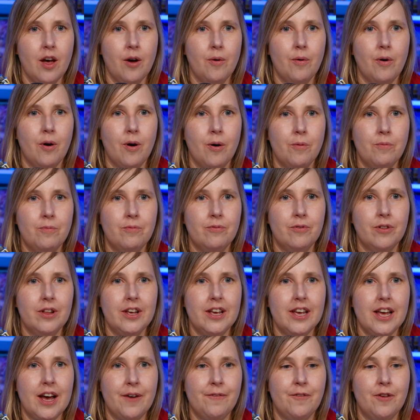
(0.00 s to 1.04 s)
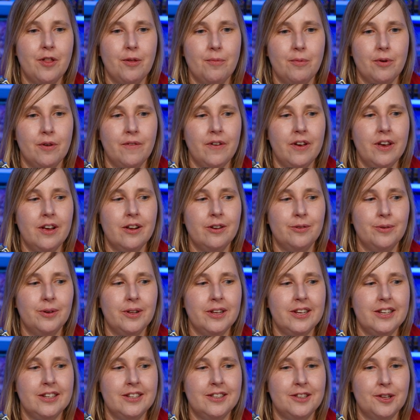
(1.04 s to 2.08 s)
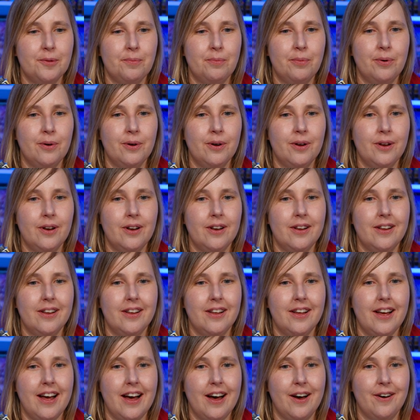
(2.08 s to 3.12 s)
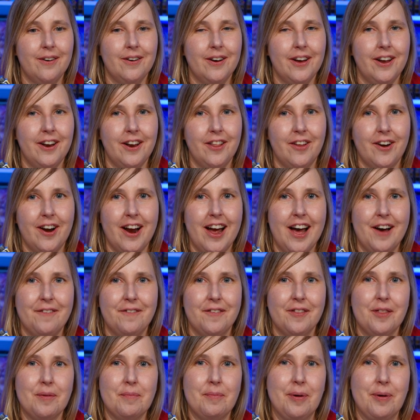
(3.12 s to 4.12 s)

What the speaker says: Well, hopefully after the movie is released, they'll put out another half of the